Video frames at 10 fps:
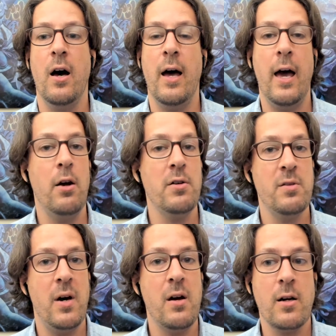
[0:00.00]
and also
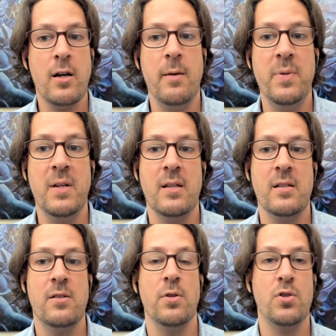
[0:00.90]
by our companies
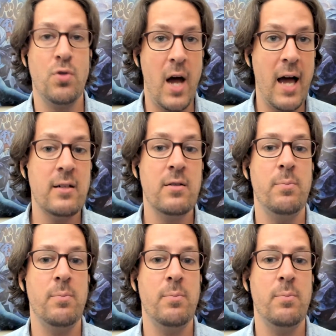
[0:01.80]
to attract the